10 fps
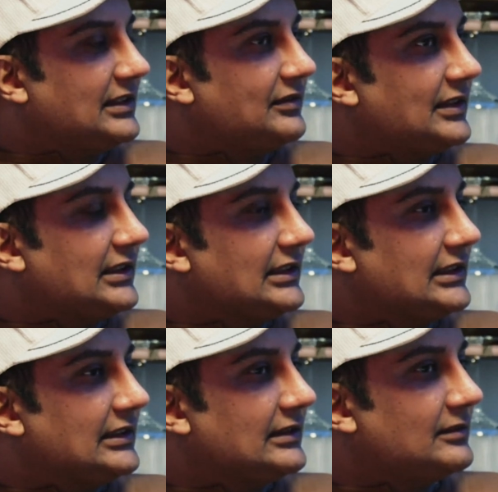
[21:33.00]

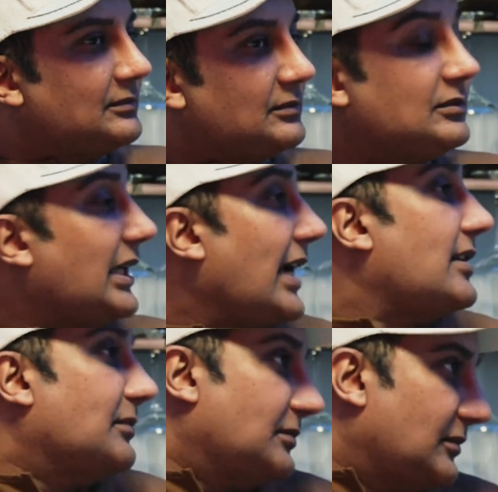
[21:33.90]
definitely
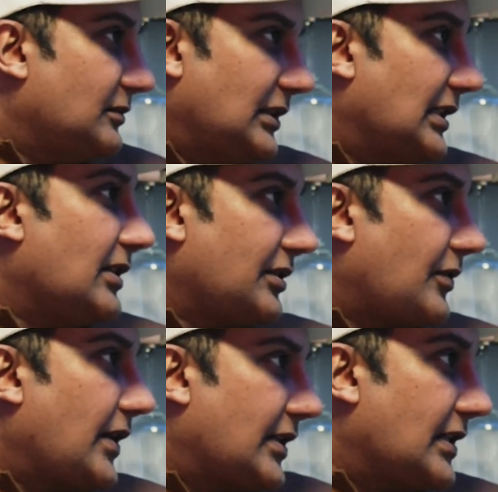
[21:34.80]
Adam, when God
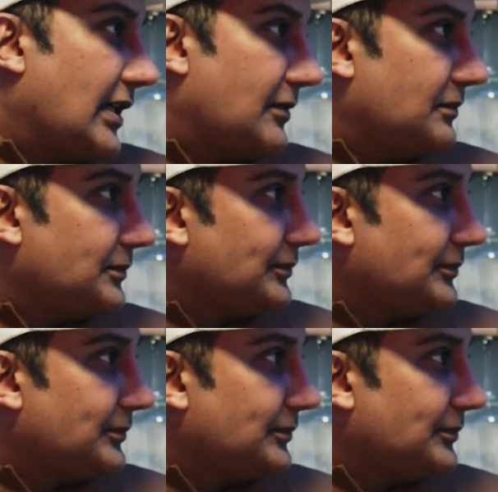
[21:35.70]
created Adam,